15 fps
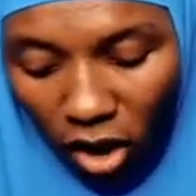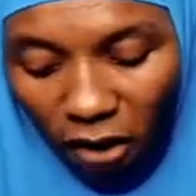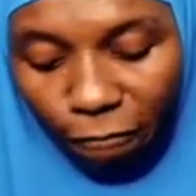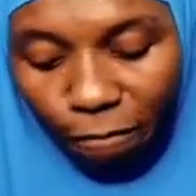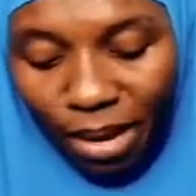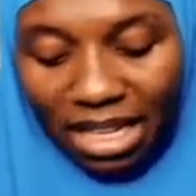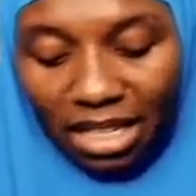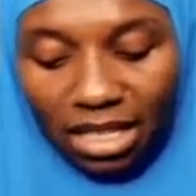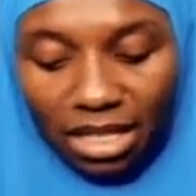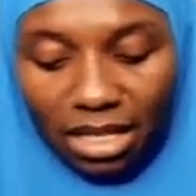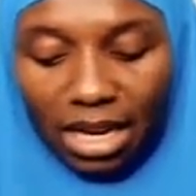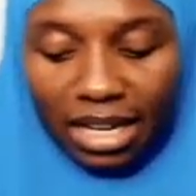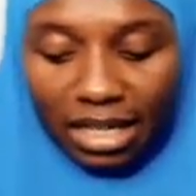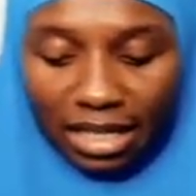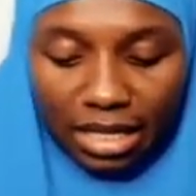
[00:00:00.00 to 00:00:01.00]
of being
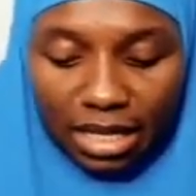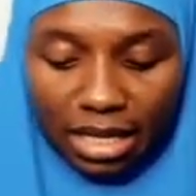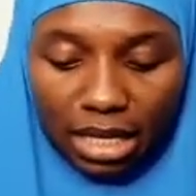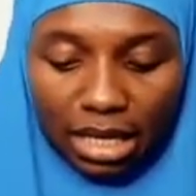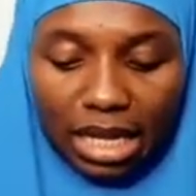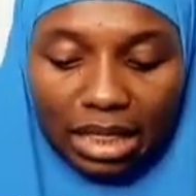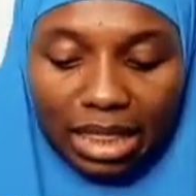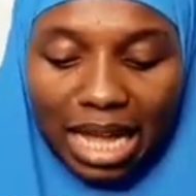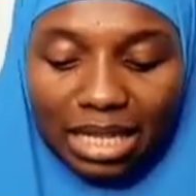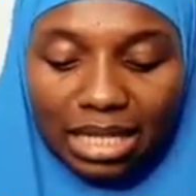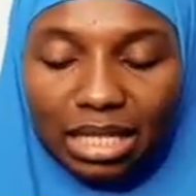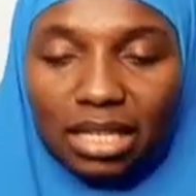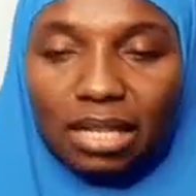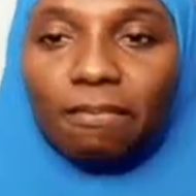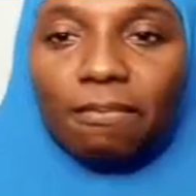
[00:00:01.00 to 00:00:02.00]
certain that
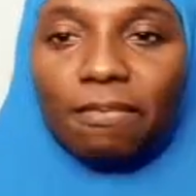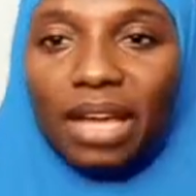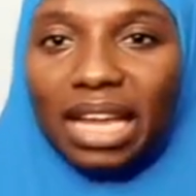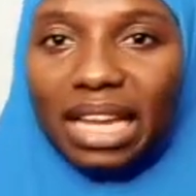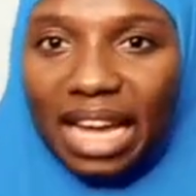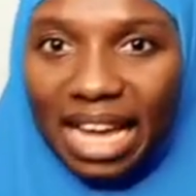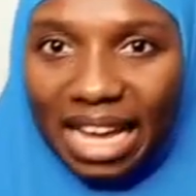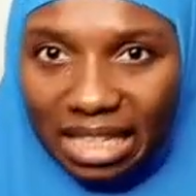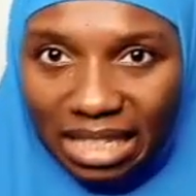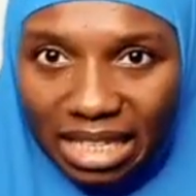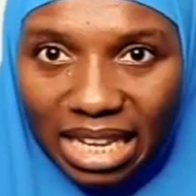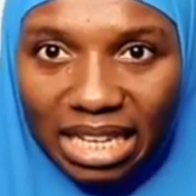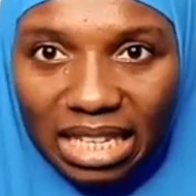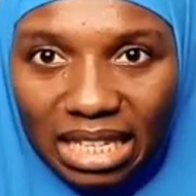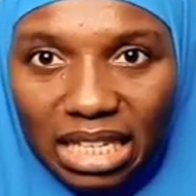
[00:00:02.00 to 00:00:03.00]
something
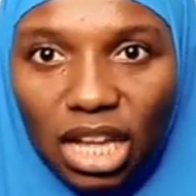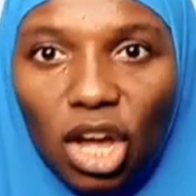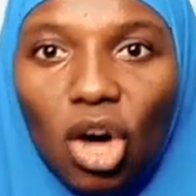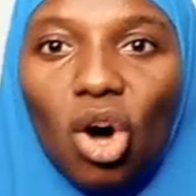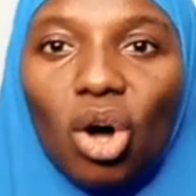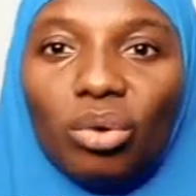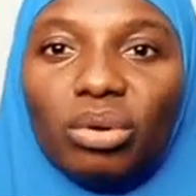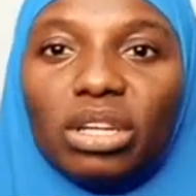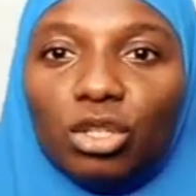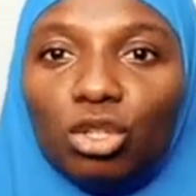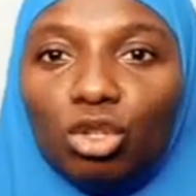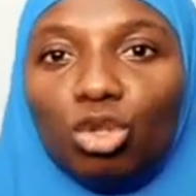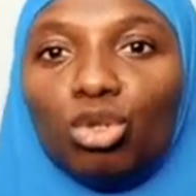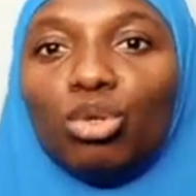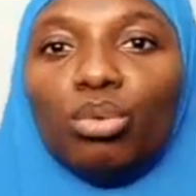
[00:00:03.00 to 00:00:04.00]
exists or
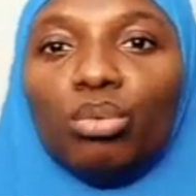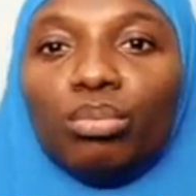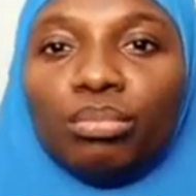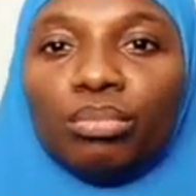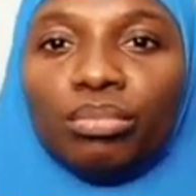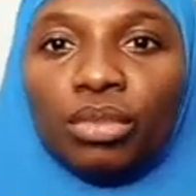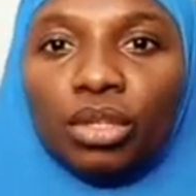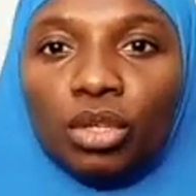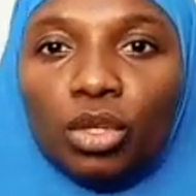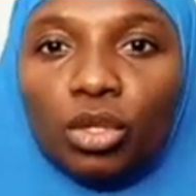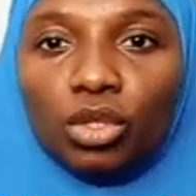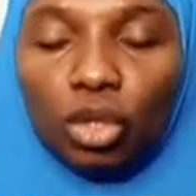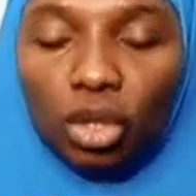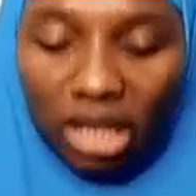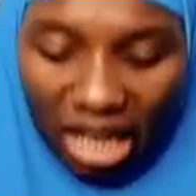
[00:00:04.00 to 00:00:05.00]
is true.
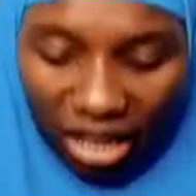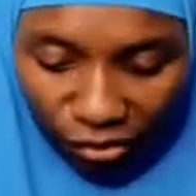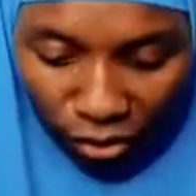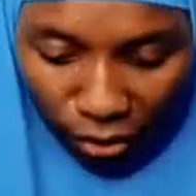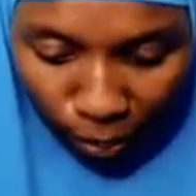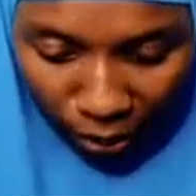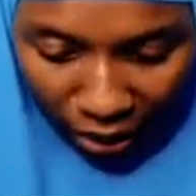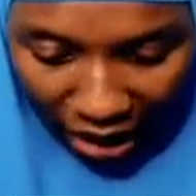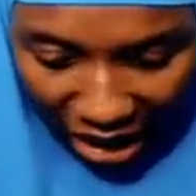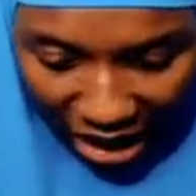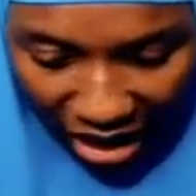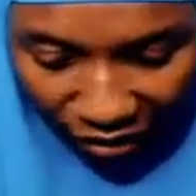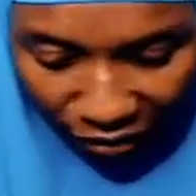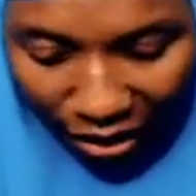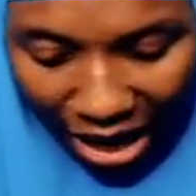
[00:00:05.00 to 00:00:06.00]
So if you
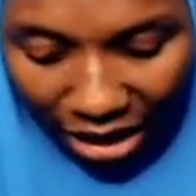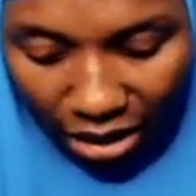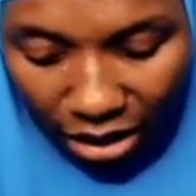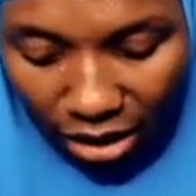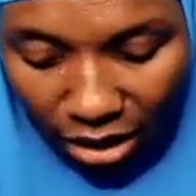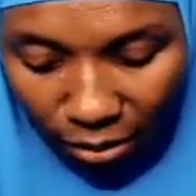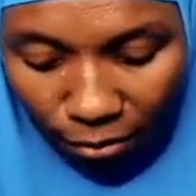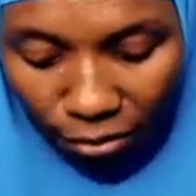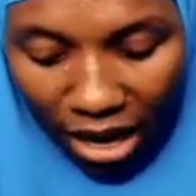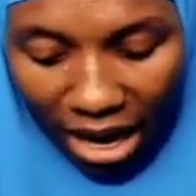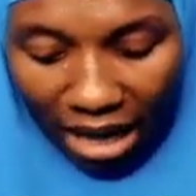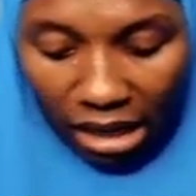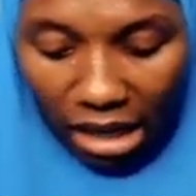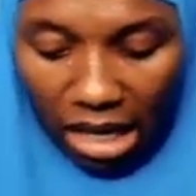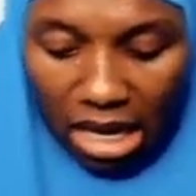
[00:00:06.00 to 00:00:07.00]
believe that
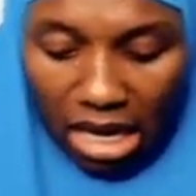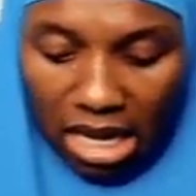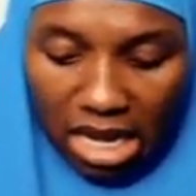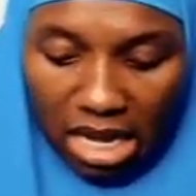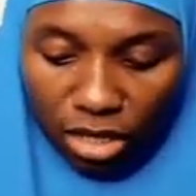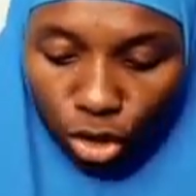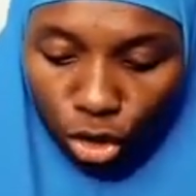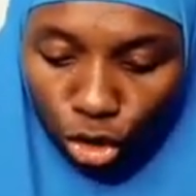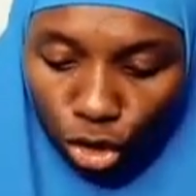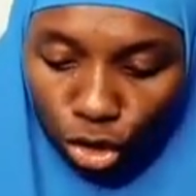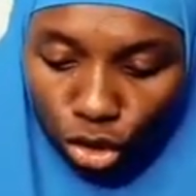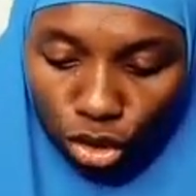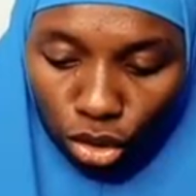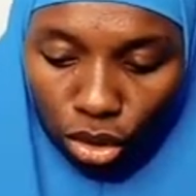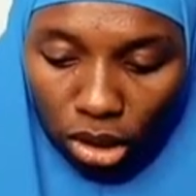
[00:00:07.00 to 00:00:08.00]
something is
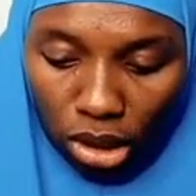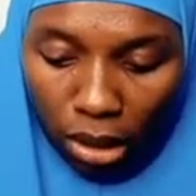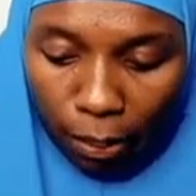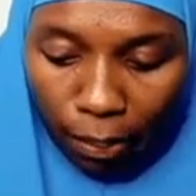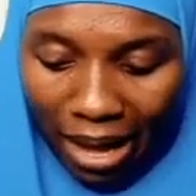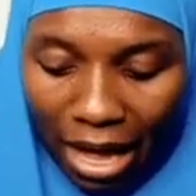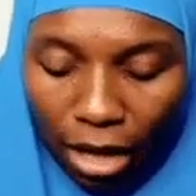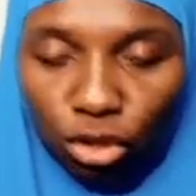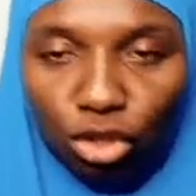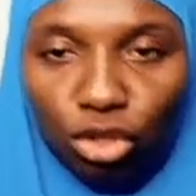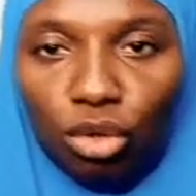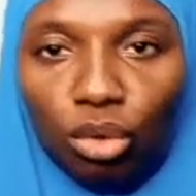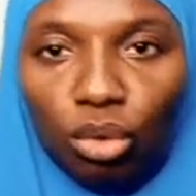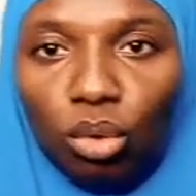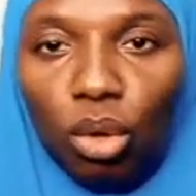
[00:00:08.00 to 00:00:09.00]
true about
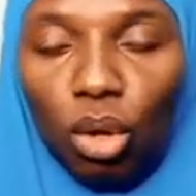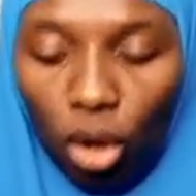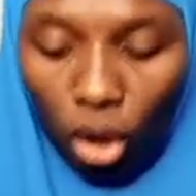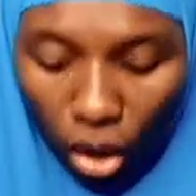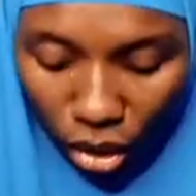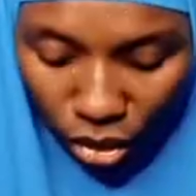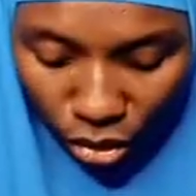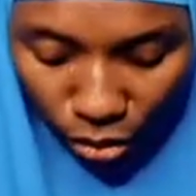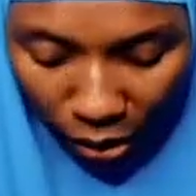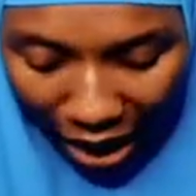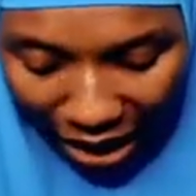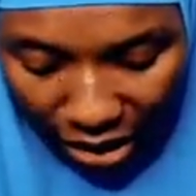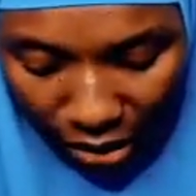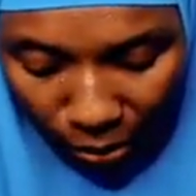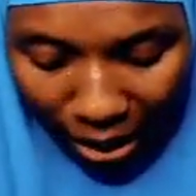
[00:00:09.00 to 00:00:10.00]
you or
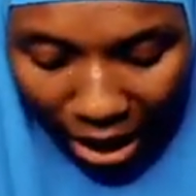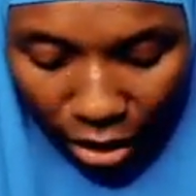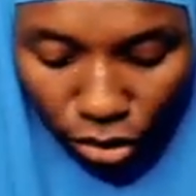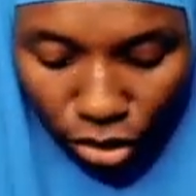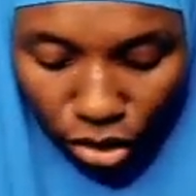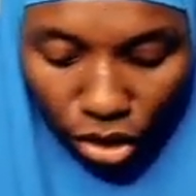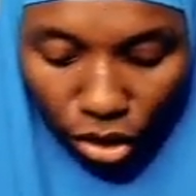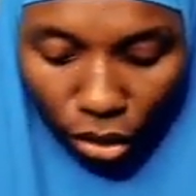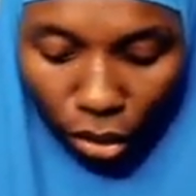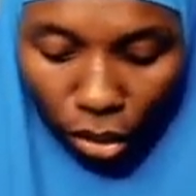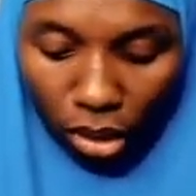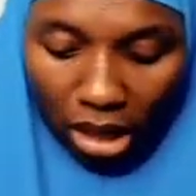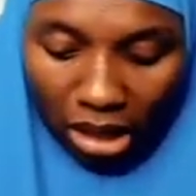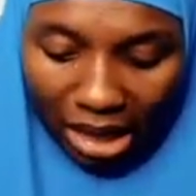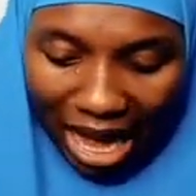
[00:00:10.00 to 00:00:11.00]
correct about
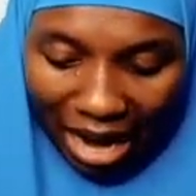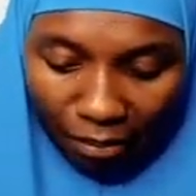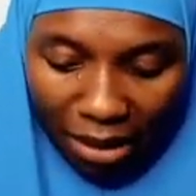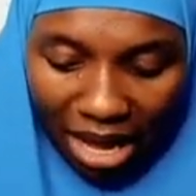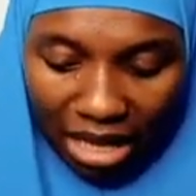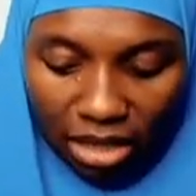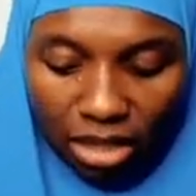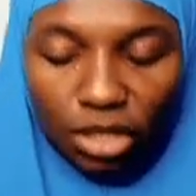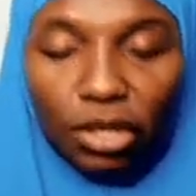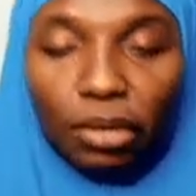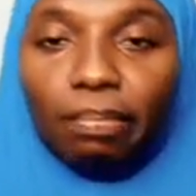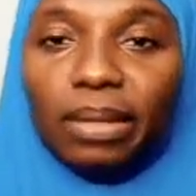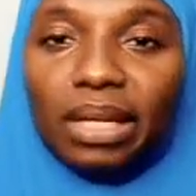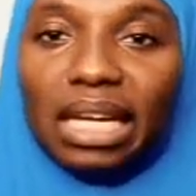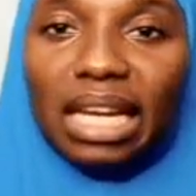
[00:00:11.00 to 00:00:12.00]
you, that means you
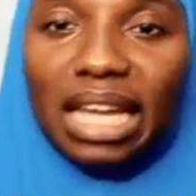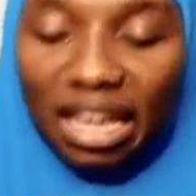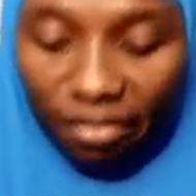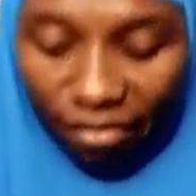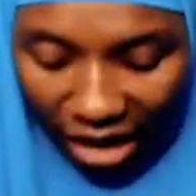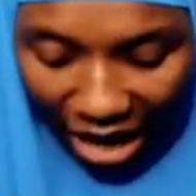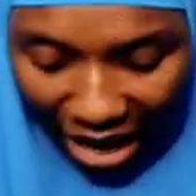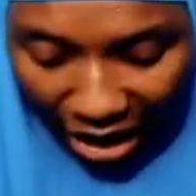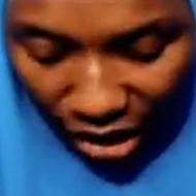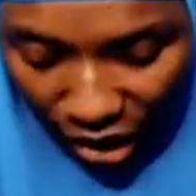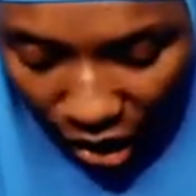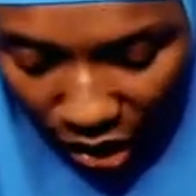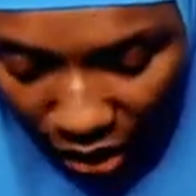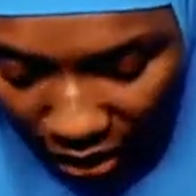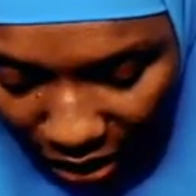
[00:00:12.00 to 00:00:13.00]
believe in
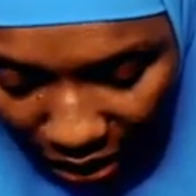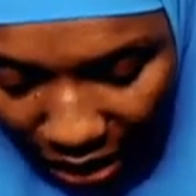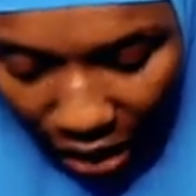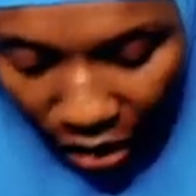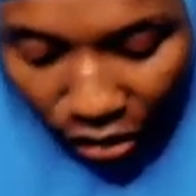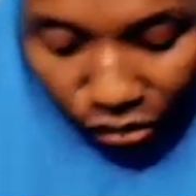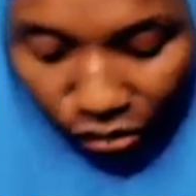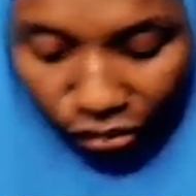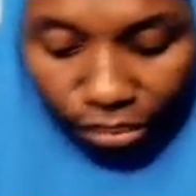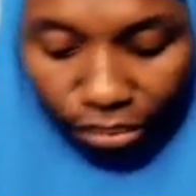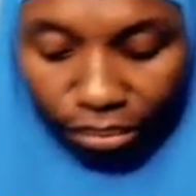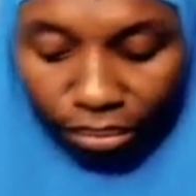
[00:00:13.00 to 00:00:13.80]
yourself.